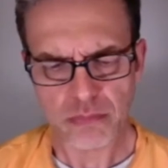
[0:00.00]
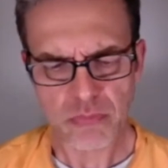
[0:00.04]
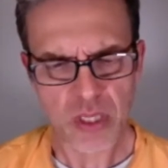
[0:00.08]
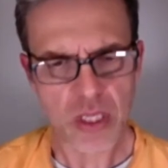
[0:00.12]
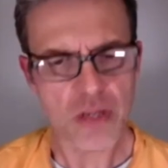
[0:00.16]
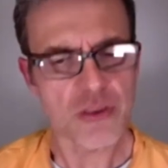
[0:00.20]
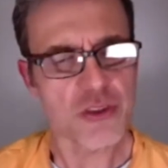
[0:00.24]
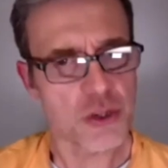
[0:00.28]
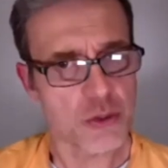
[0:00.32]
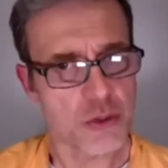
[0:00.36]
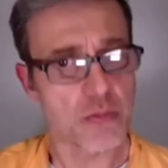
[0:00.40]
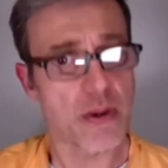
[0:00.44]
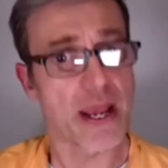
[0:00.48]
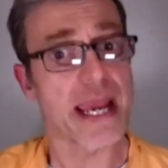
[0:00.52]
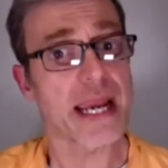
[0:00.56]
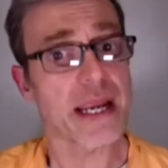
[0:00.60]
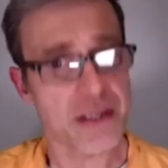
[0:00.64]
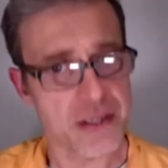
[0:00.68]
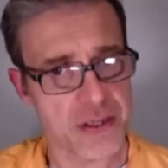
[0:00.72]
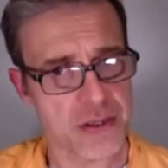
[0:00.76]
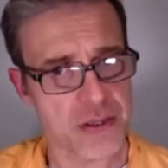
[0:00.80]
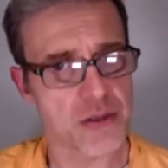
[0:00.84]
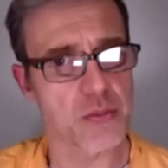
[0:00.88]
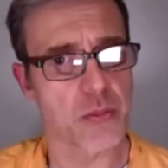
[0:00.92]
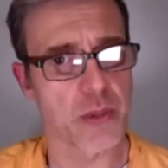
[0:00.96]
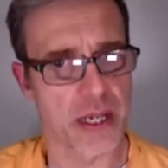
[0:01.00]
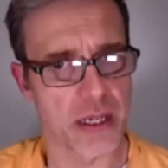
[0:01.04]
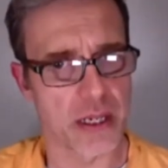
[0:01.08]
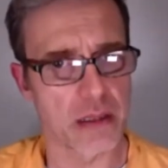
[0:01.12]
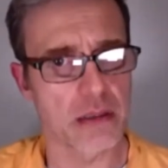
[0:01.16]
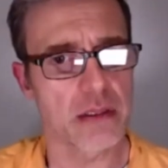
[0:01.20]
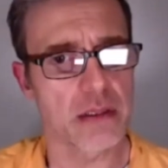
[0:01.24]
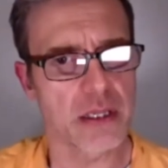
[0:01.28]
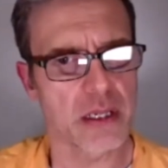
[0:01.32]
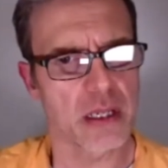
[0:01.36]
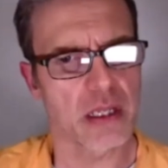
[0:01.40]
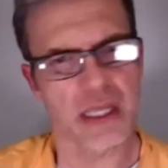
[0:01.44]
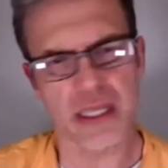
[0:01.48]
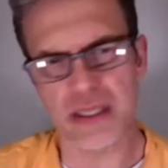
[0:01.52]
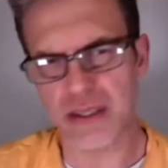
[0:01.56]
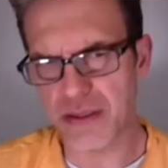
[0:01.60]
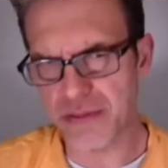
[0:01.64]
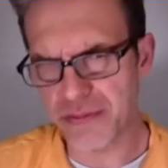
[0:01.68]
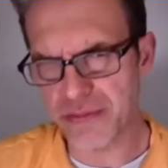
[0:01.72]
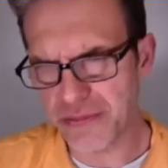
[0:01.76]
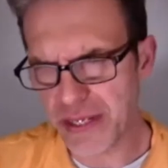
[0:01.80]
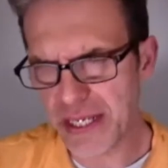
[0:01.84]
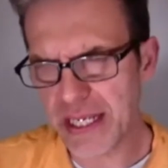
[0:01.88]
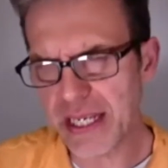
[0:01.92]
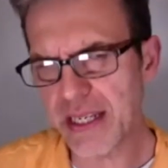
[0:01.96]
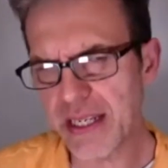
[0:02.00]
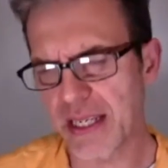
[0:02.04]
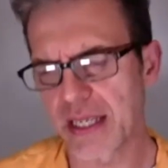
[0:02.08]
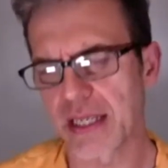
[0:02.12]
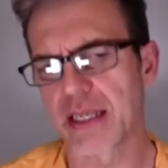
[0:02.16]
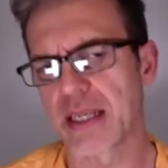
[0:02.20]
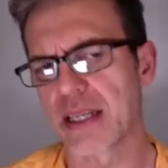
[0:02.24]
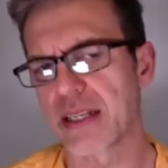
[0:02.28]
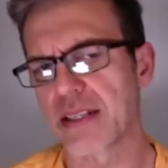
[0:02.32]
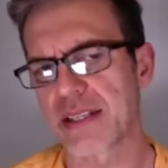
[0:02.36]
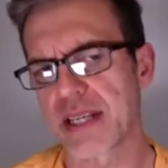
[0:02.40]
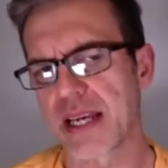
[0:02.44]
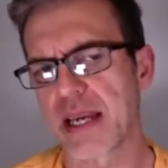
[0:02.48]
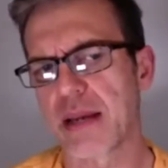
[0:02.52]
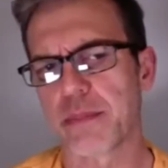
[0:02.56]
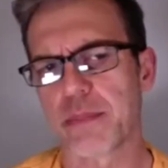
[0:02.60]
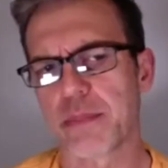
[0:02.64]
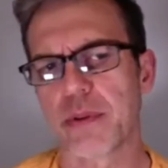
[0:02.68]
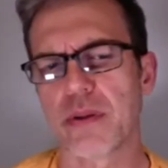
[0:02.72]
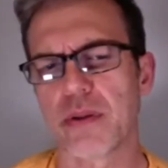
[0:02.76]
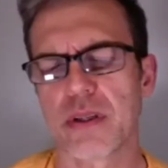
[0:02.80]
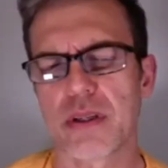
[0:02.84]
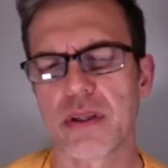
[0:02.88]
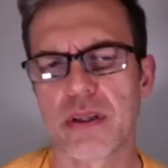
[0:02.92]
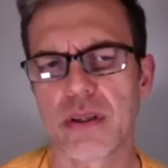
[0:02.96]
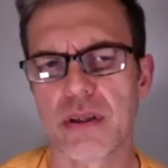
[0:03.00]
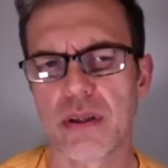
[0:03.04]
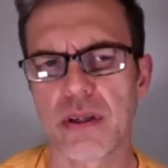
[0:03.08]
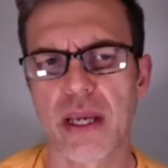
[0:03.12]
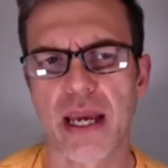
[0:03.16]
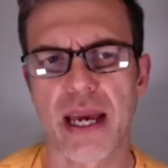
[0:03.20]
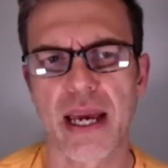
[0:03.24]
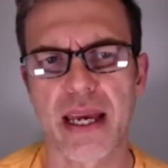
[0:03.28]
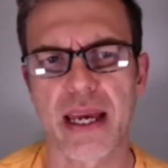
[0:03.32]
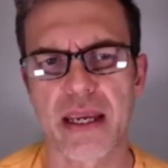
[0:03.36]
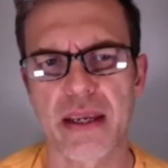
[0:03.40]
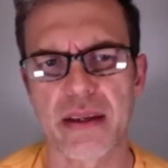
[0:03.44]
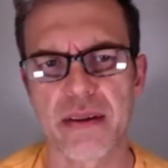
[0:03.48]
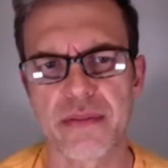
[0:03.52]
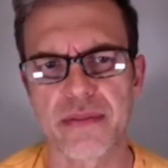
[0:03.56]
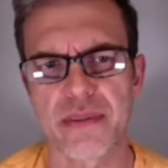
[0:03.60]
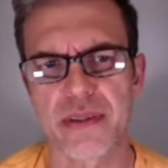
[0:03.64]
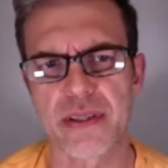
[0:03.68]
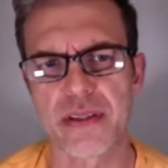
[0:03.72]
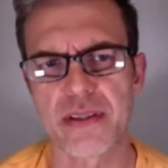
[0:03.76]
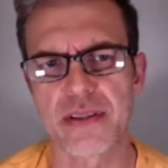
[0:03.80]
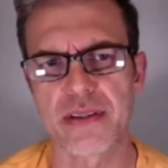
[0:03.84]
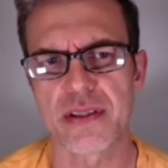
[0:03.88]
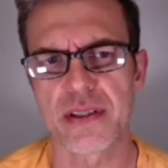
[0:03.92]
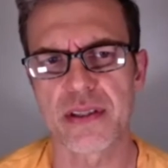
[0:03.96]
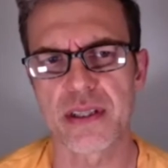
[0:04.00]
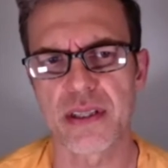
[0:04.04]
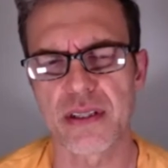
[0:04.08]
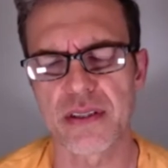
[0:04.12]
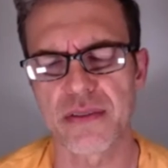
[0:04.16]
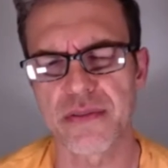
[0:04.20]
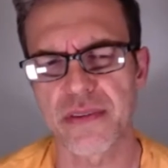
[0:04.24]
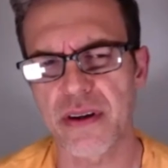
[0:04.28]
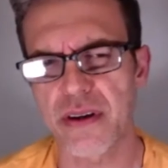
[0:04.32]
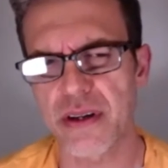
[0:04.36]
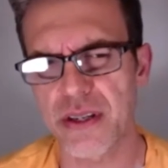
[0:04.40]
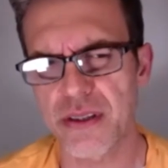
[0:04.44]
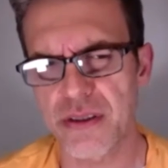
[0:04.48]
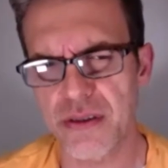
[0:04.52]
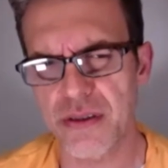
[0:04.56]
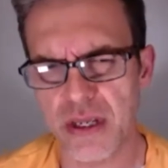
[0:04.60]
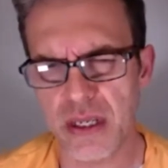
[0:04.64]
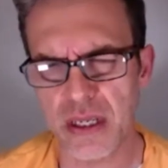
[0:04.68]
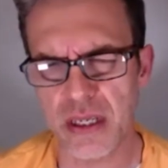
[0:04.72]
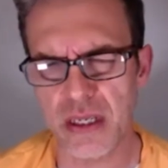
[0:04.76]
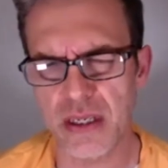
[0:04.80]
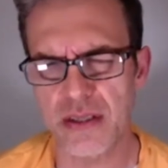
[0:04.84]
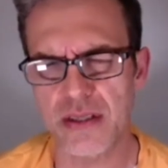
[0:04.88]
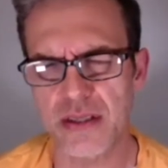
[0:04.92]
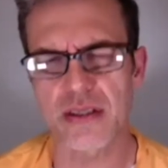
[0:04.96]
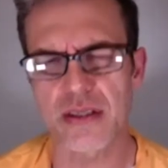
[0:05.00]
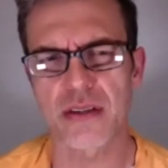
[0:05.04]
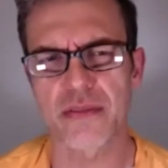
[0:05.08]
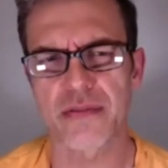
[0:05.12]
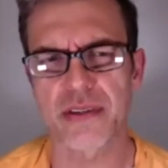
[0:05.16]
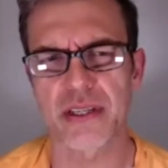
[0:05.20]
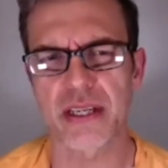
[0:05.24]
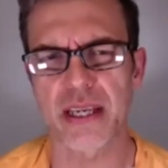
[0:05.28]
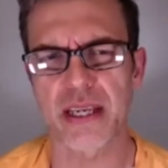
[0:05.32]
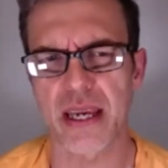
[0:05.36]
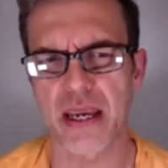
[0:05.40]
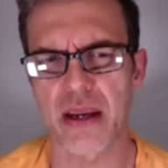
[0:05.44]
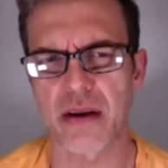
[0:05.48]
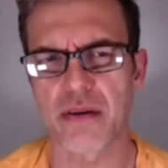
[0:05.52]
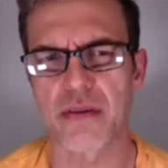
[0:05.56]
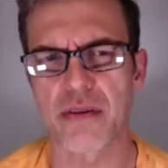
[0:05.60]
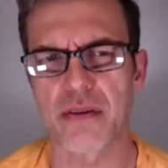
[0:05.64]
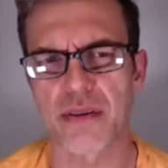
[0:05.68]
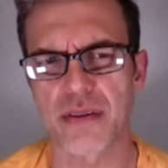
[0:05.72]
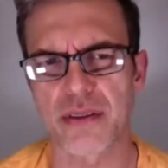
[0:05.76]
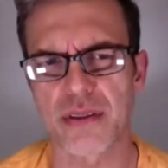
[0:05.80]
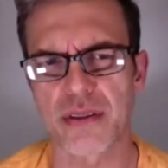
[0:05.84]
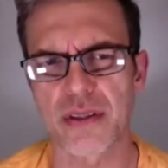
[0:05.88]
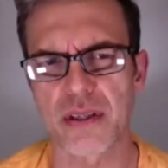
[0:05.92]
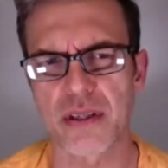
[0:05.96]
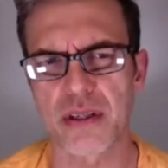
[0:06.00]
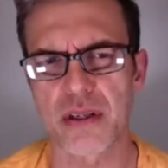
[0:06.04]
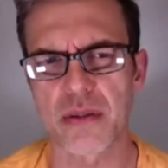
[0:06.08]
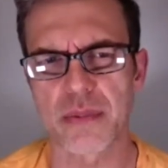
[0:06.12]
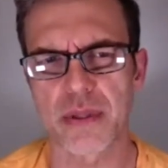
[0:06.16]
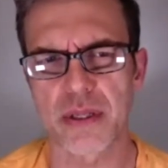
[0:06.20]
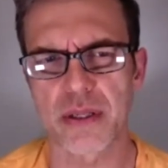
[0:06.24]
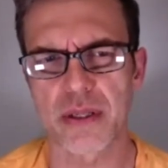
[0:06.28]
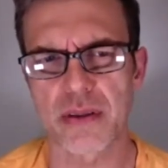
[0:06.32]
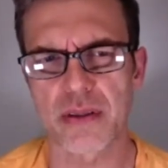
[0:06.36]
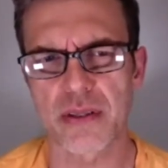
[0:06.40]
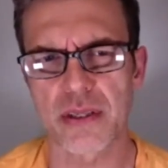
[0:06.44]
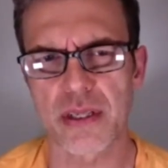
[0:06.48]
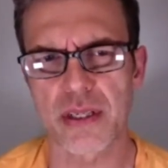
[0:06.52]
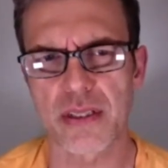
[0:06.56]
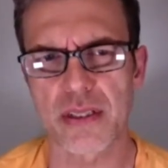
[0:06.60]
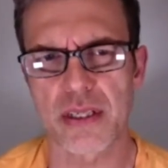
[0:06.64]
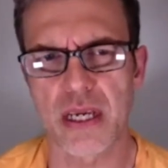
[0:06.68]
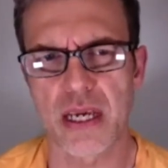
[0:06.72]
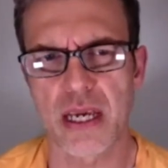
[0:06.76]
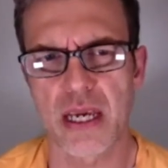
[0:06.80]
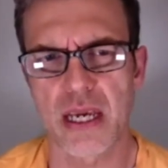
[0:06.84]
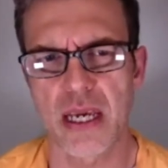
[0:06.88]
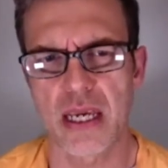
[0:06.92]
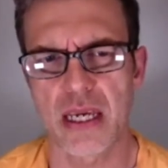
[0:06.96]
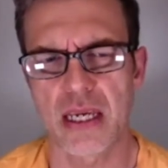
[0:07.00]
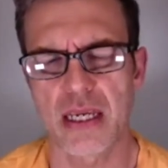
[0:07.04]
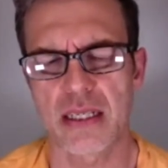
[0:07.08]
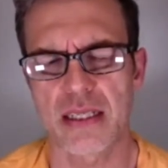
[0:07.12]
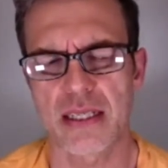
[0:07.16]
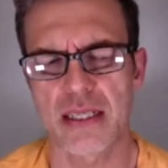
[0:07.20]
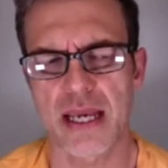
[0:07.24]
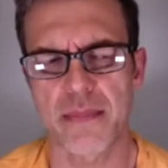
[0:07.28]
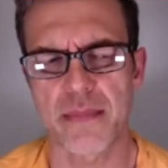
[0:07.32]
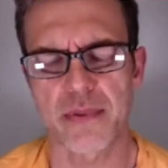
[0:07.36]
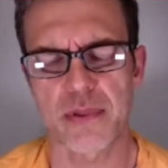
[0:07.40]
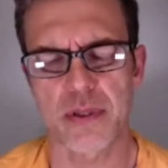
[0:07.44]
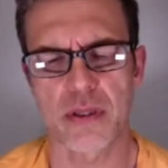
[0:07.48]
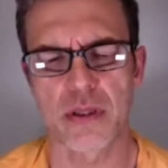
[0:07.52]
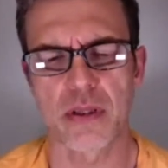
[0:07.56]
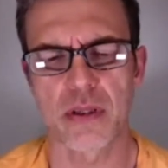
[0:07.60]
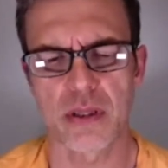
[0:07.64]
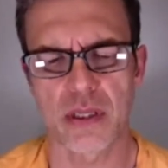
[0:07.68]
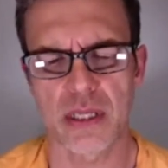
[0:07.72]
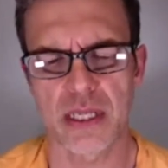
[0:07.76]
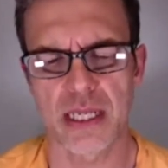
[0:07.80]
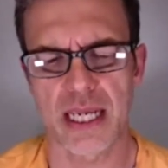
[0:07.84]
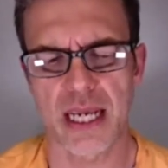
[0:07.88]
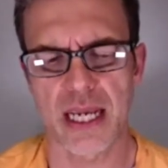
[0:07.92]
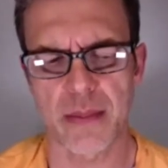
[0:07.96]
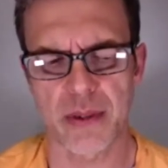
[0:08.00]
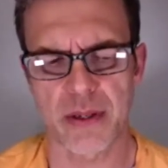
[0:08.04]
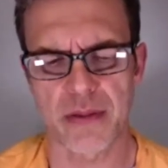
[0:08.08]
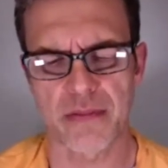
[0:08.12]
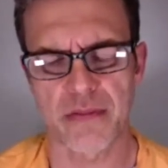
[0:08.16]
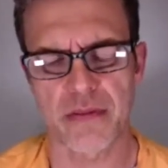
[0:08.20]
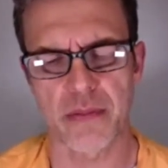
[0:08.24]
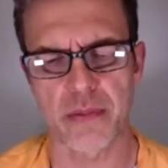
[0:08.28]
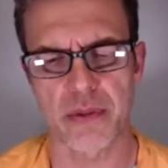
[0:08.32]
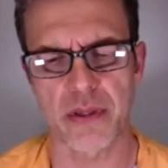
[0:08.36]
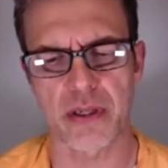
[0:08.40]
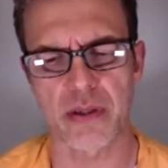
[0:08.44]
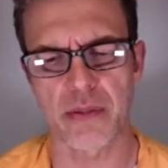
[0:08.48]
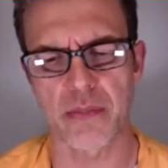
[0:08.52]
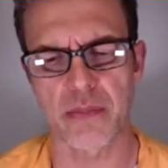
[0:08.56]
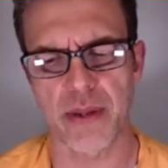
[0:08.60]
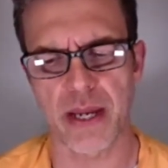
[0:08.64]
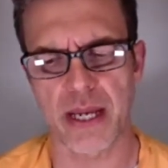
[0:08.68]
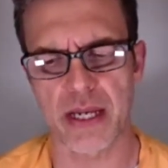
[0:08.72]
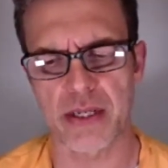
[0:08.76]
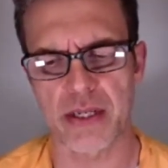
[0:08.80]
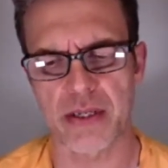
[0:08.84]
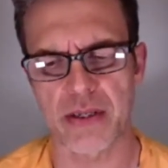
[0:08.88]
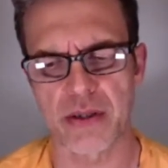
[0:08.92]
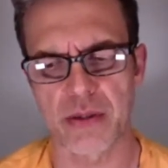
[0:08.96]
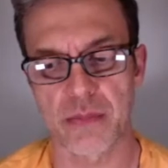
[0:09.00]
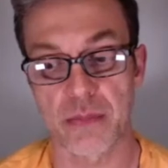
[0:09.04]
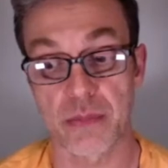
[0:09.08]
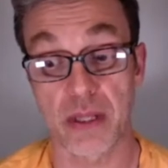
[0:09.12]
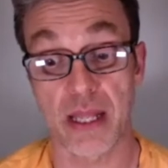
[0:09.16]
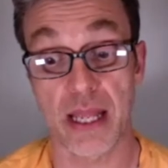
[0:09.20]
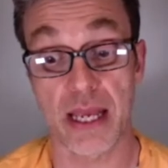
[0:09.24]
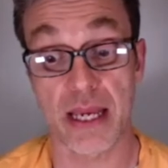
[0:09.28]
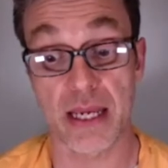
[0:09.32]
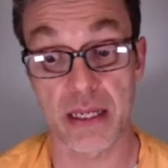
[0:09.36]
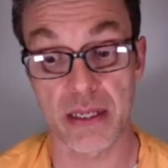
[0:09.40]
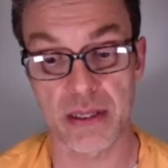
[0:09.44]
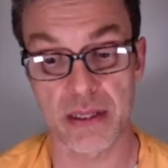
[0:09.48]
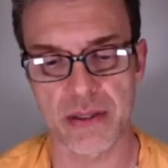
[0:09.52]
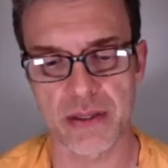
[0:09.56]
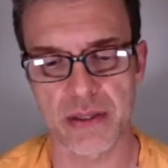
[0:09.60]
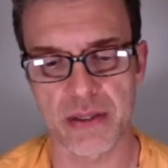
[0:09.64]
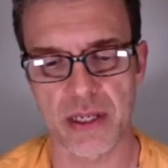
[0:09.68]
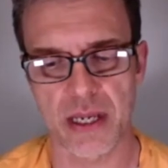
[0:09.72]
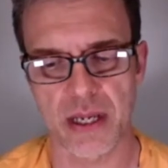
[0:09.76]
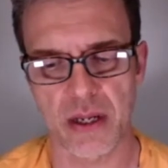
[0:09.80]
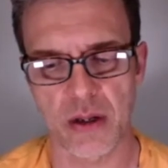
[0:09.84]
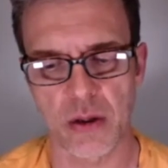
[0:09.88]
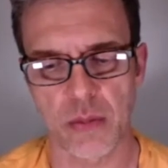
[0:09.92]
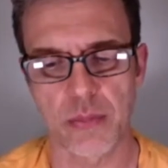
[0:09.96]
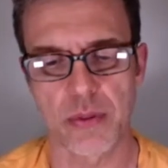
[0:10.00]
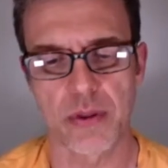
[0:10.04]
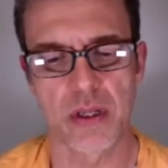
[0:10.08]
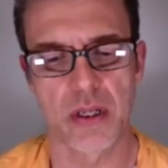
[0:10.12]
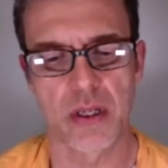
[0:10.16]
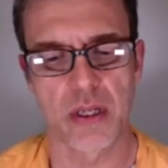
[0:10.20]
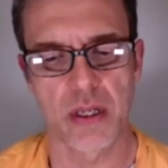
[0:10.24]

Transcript: direct as well. You know, like the feeding example that you gave is very tricky, isn't it, for carers, you know, because it's absolutely coming from a compassionate place to help